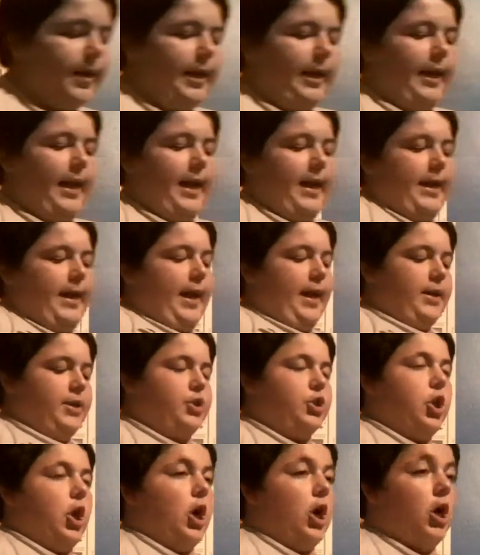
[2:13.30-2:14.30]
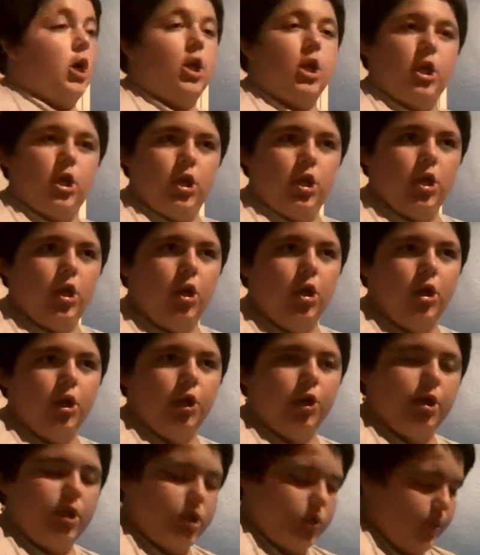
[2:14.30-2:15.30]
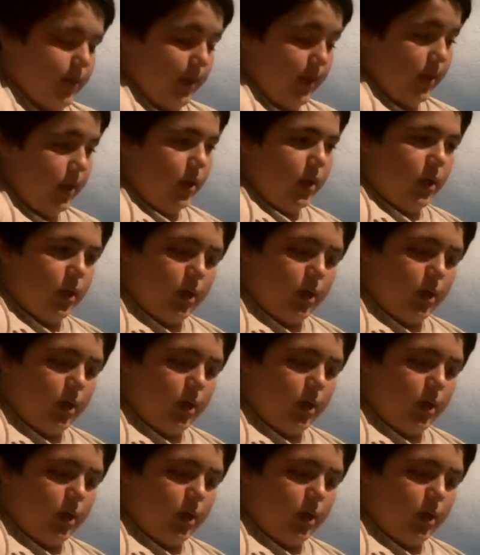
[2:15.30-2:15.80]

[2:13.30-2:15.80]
about a lady I saw earlier this week.